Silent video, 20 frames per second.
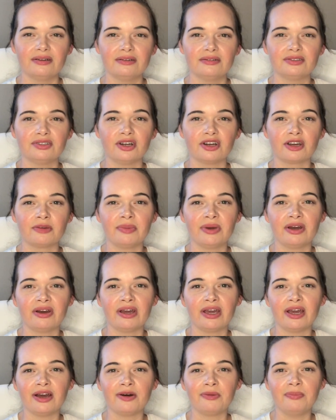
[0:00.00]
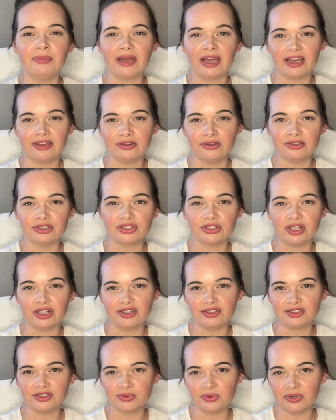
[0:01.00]
talk about how bad their
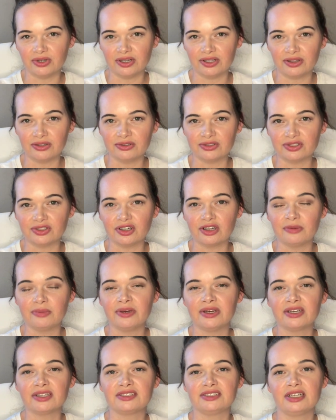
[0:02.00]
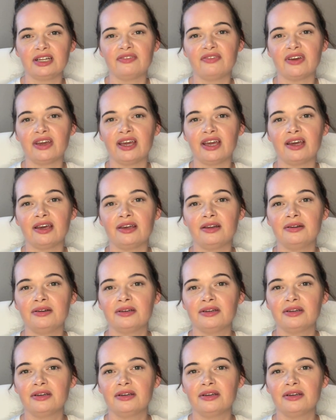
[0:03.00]
trainers were at their Starbucks, and I've had